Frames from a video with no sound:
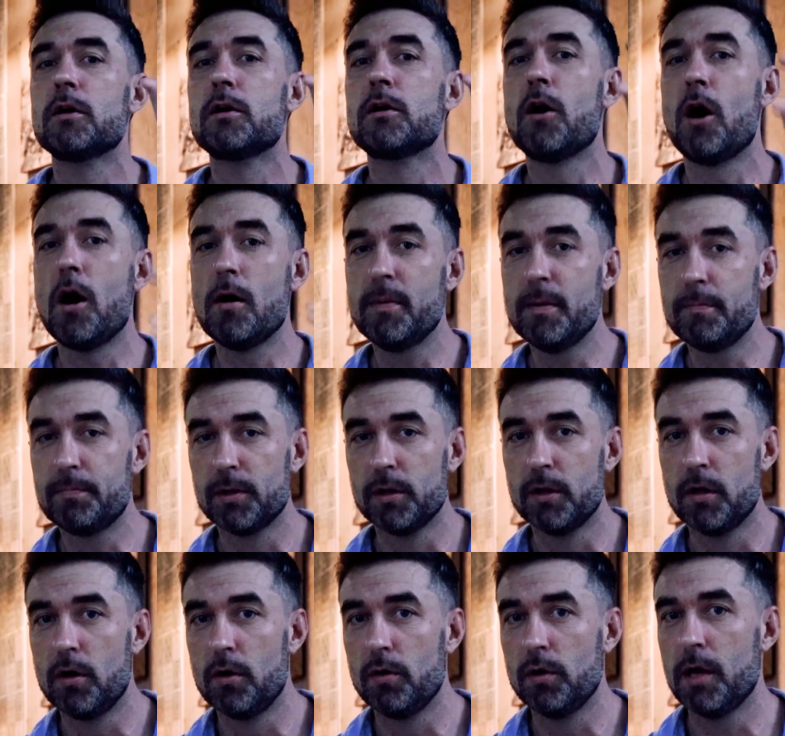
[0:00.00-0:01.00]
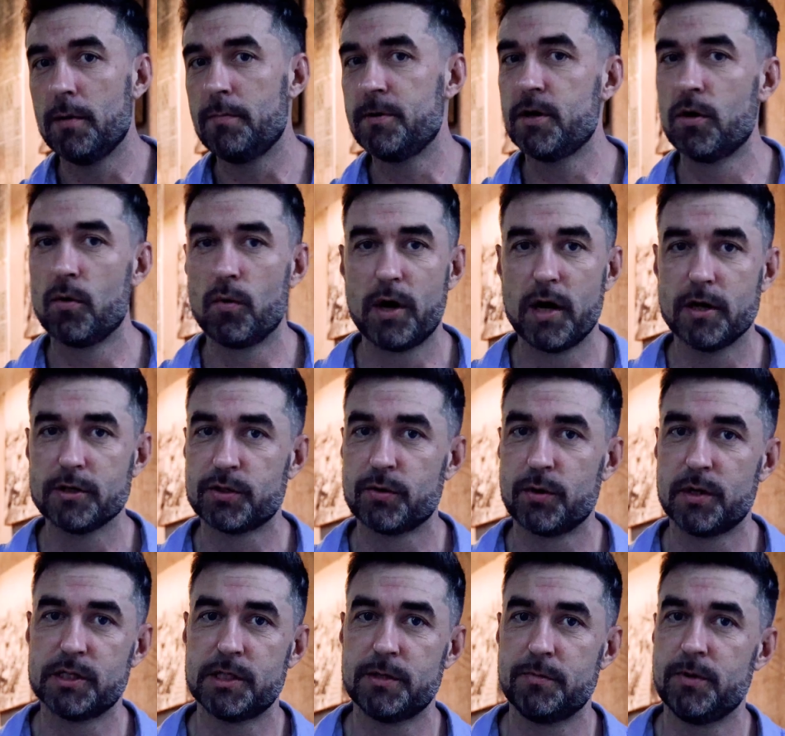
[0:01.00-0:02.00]
Comment below, let me know what else you
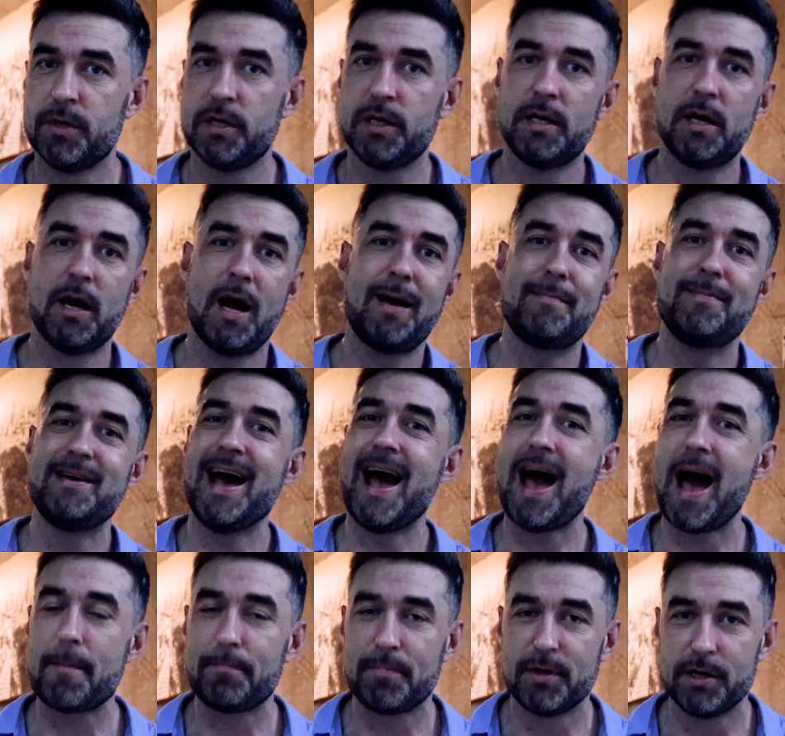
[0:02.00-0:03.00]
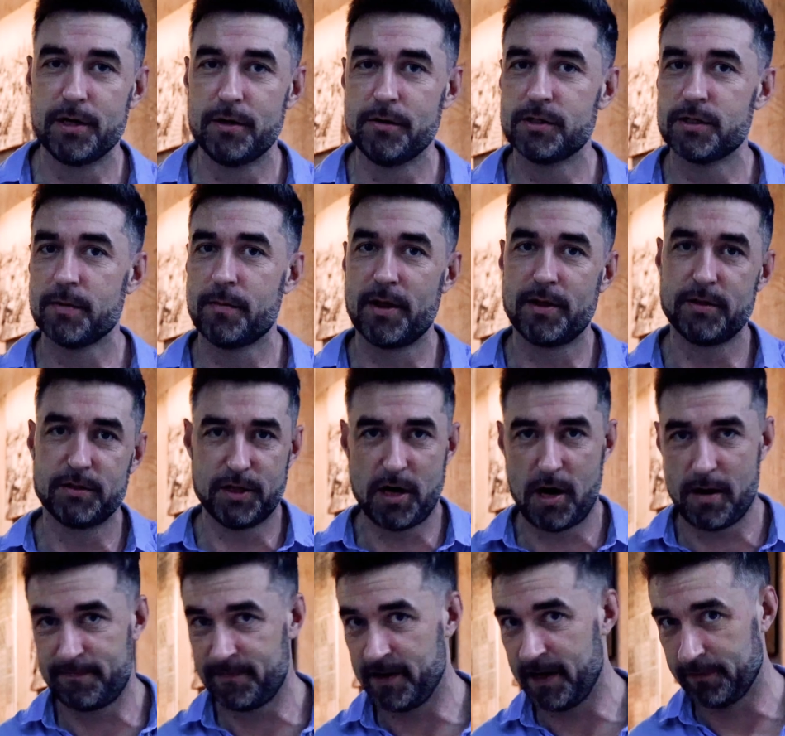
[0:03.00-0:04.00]
wanna see me eat. I'd be happy to do some other
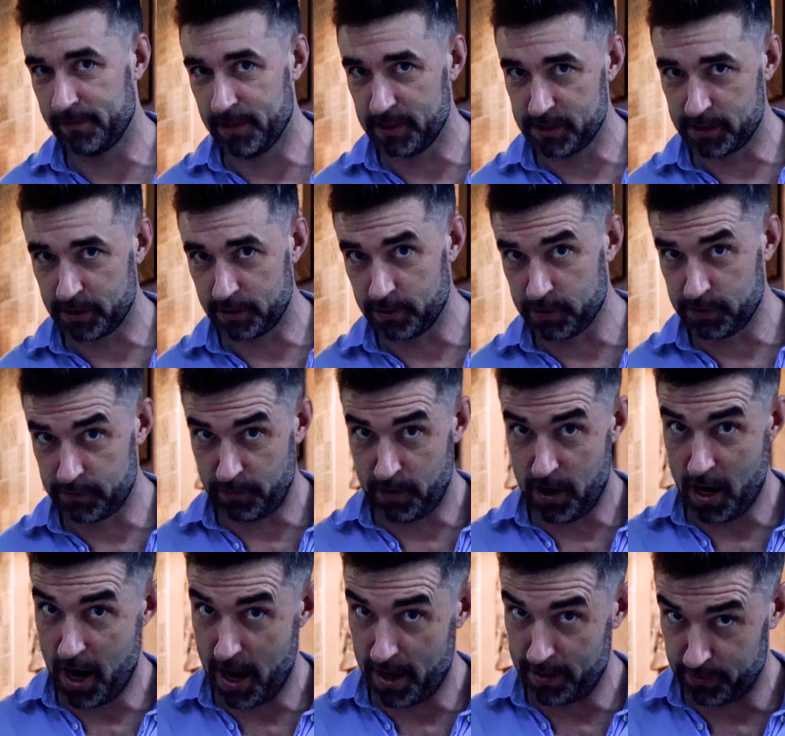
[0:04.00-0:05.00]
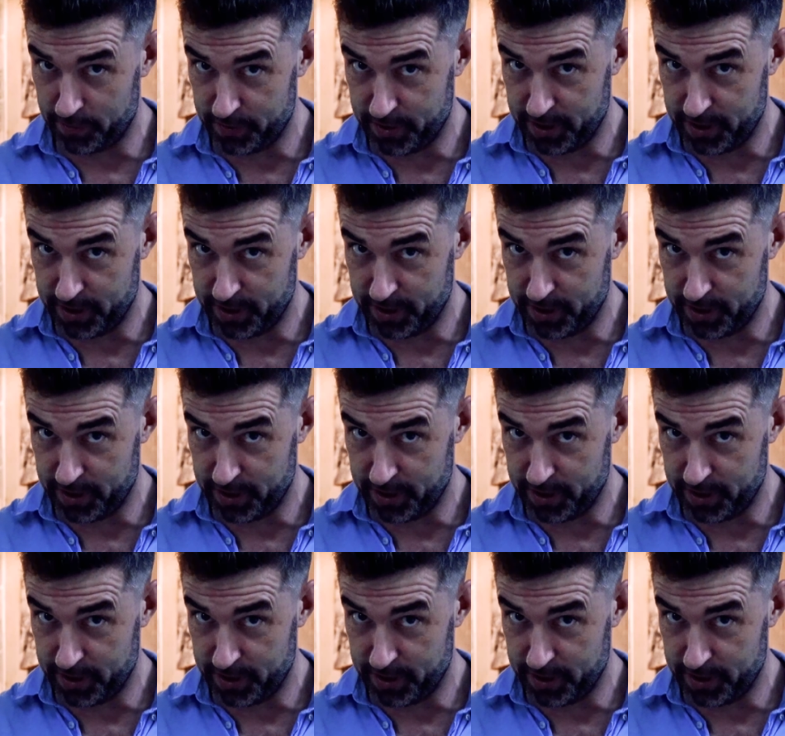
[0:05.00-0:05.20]
top five listicles for other